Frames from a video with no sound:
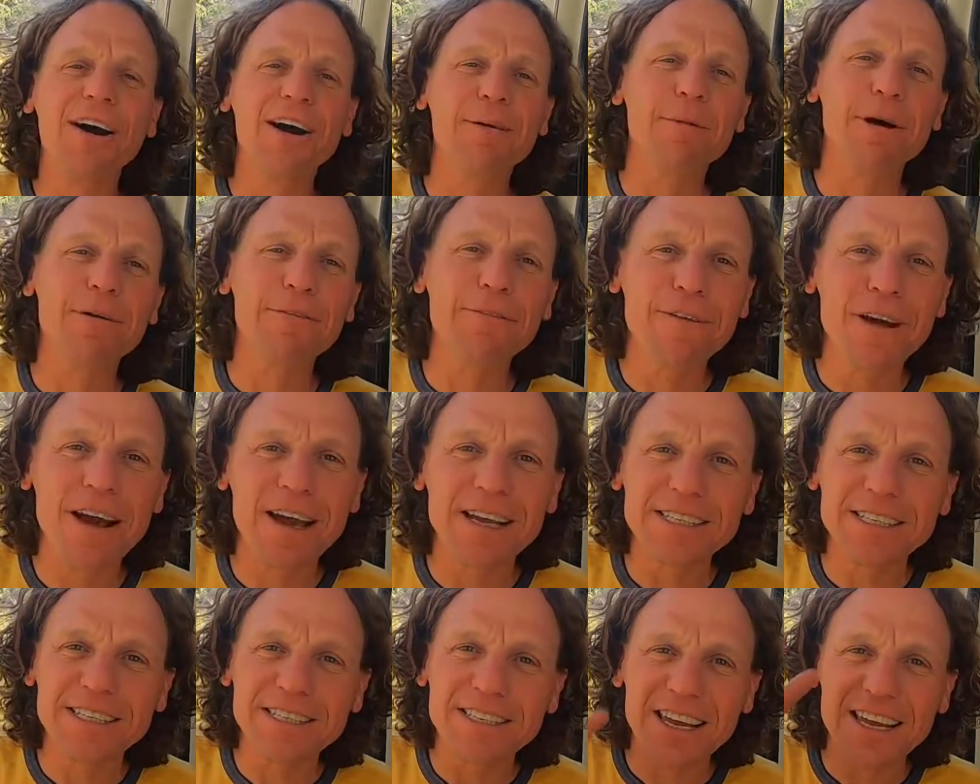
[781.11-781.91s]
right, my
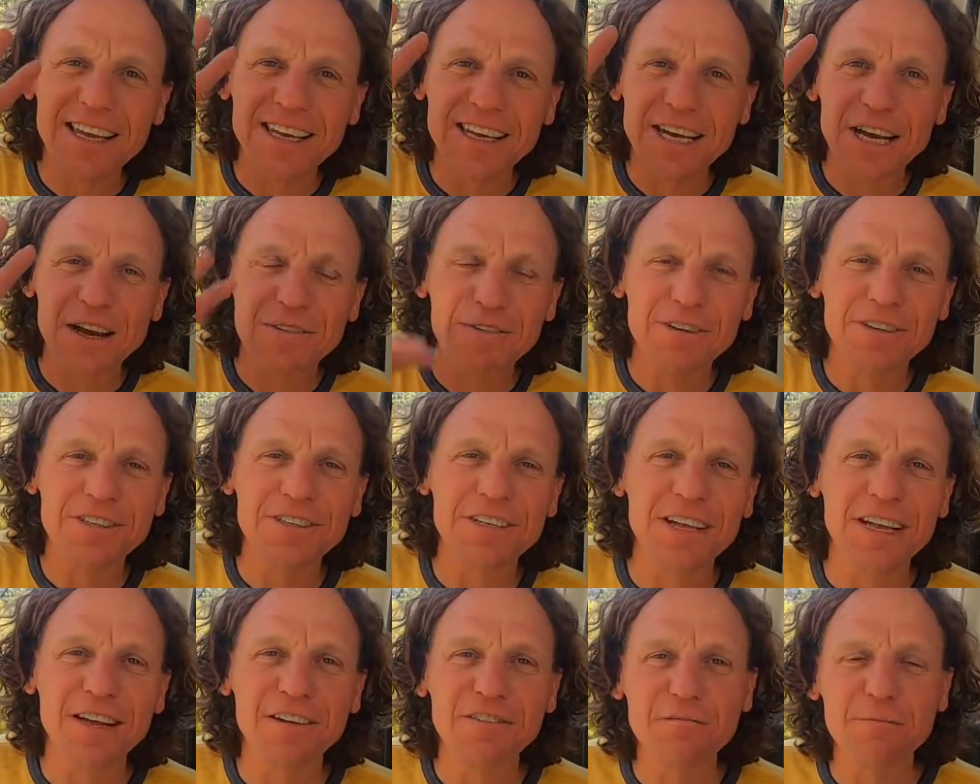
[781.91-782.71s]
friends, take care of
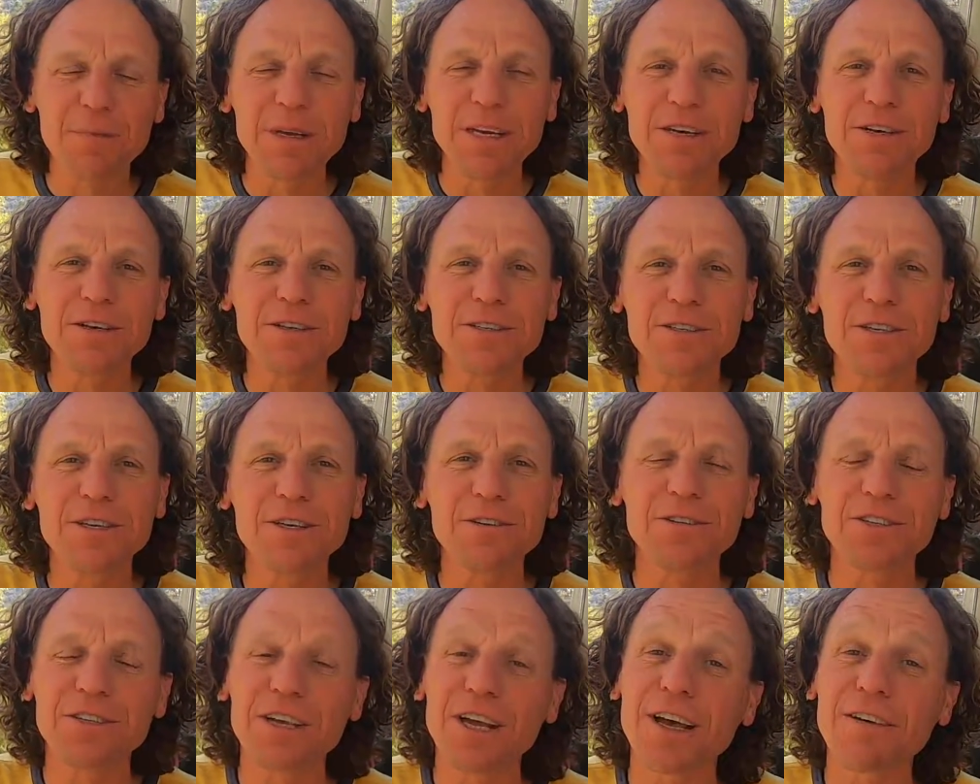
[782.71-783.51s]
yourselves. Be good to
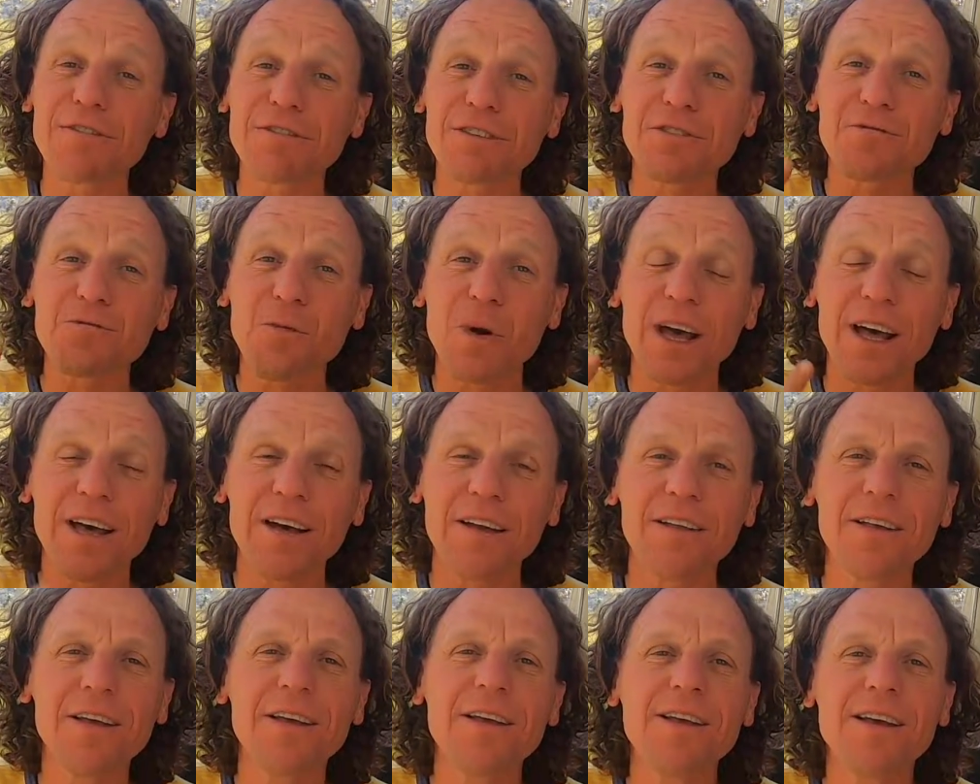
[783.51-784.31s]
yourselves as
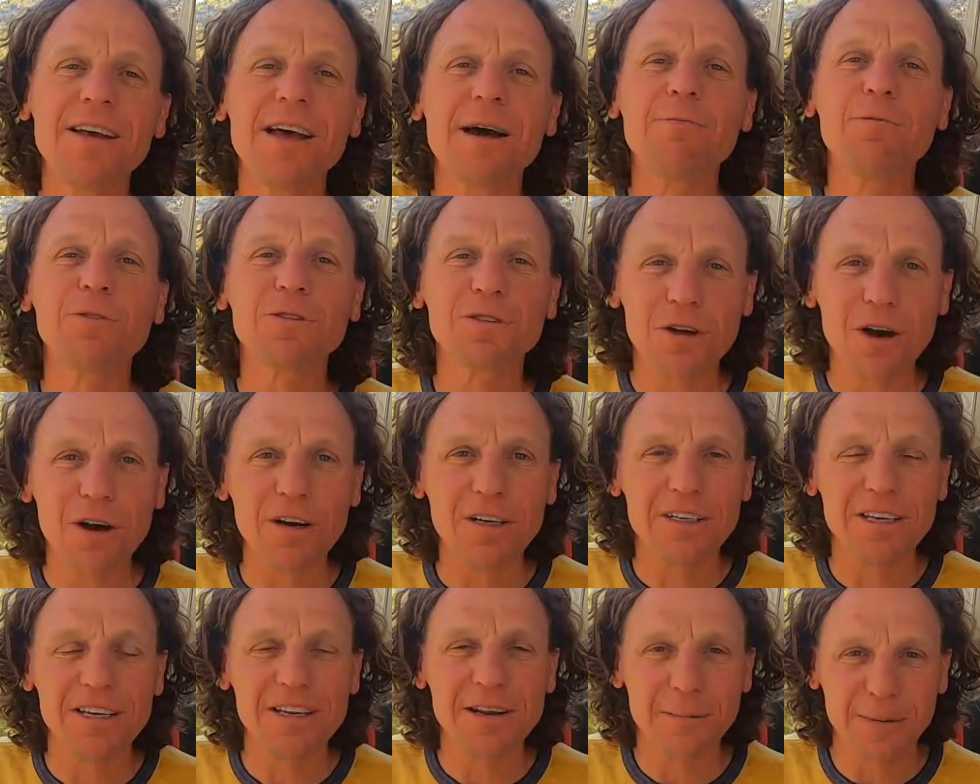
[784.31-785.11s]
well. And we'll
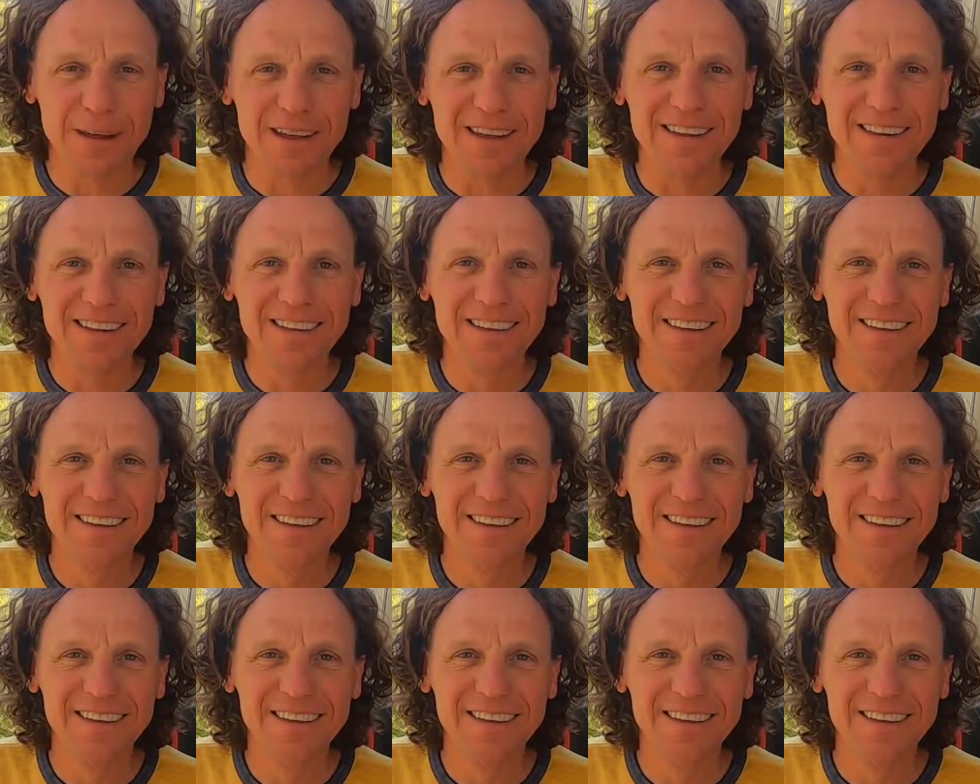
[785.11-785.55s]
talk to you in a bit.